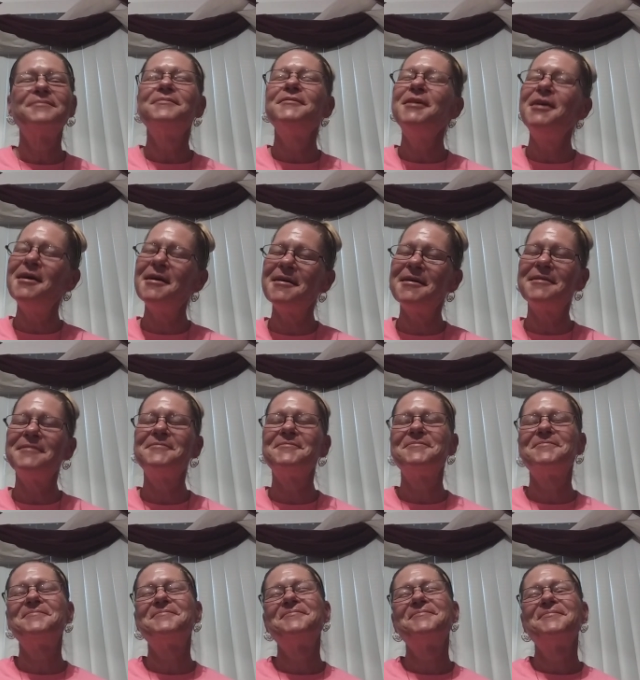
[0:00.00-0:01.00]
Yeah.
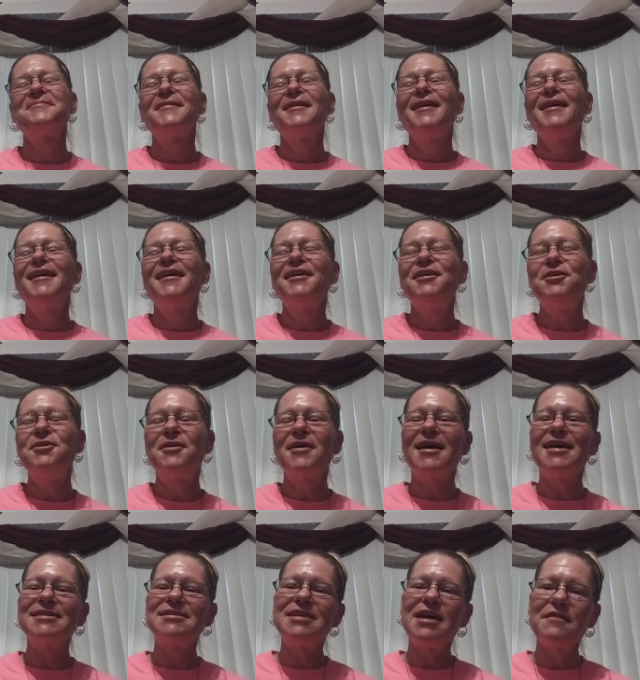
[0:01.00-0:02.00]
You
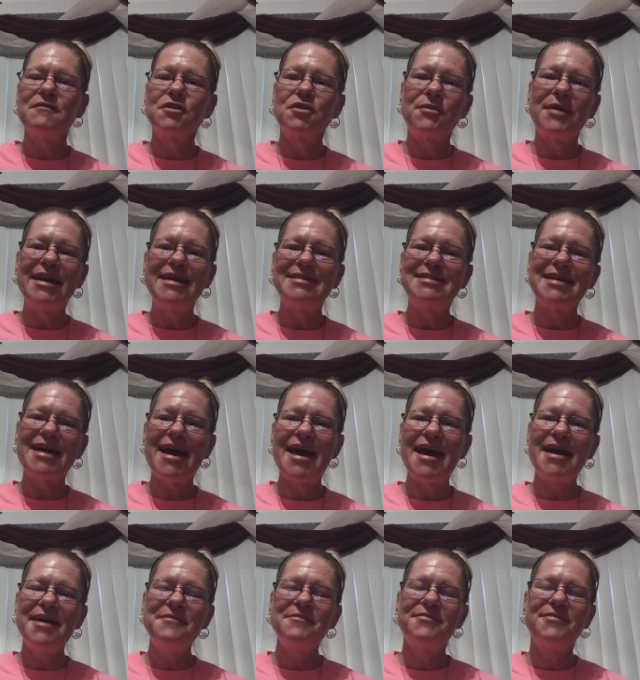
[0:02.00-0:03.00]
guys have a great
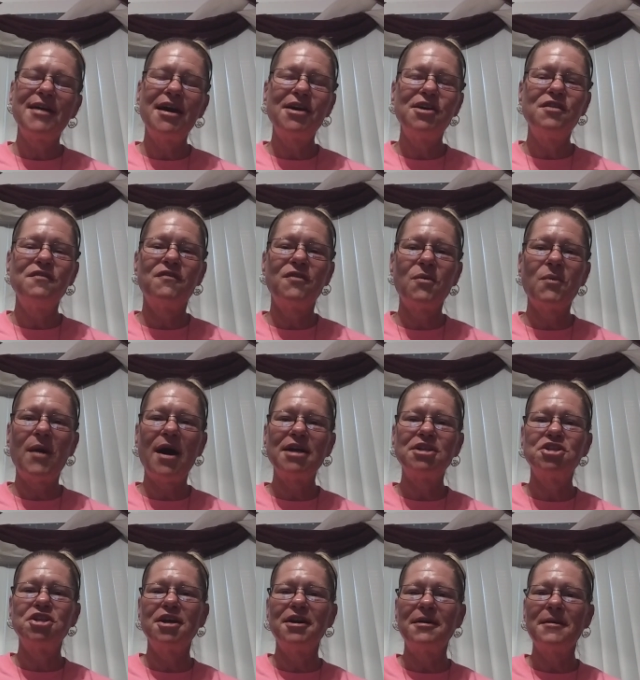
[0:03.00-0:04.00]
day. Thank you for
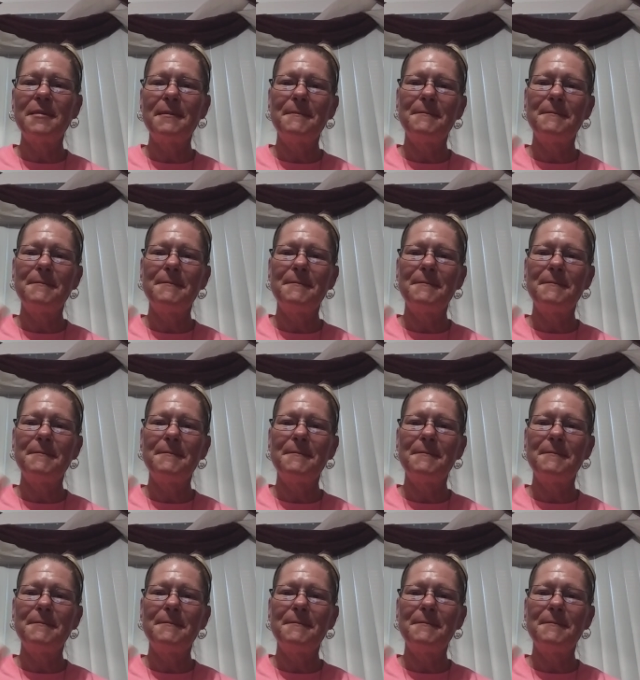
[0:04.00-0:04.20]
watching.